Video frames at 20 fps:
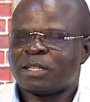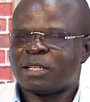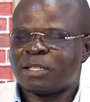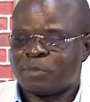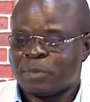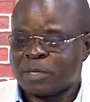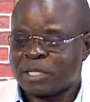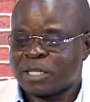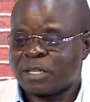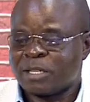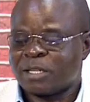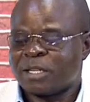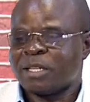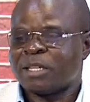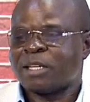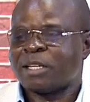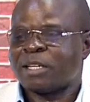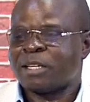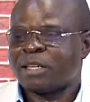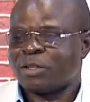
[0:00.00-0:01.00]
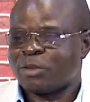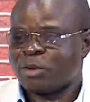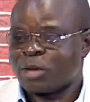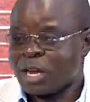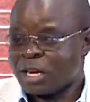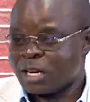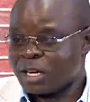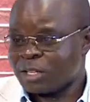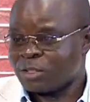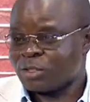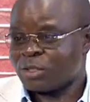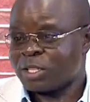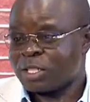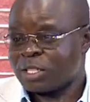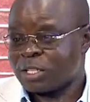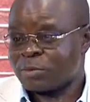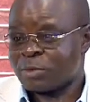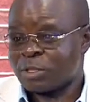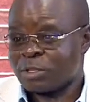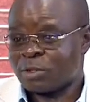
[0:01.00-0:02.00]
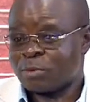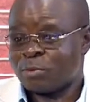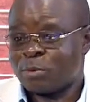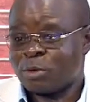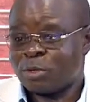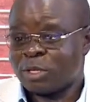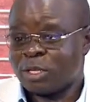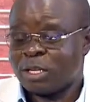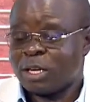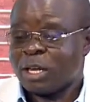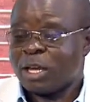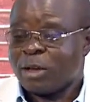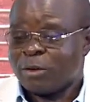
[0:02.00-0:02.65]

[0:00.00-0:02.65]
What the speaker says: especially the Uganda National Examinations Board,